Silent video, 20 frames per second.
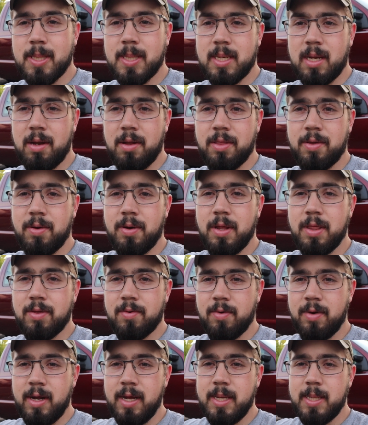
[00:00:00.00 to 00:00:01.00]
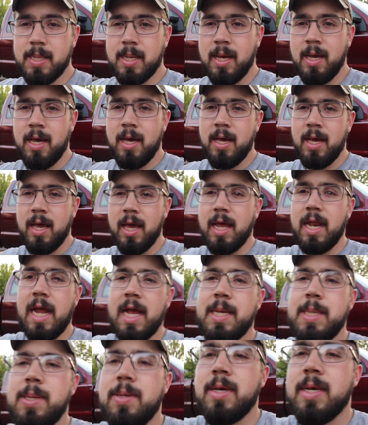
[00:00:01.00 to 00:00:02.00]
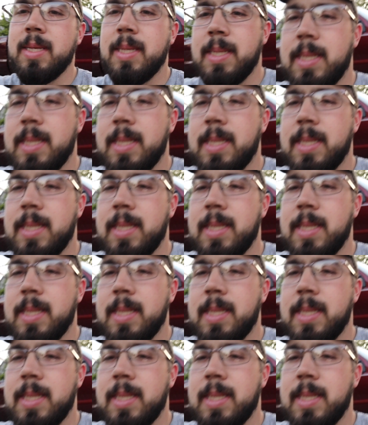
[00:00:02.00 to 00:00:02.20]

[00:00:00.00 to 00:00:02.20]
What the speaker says: instead of 33s, and as you can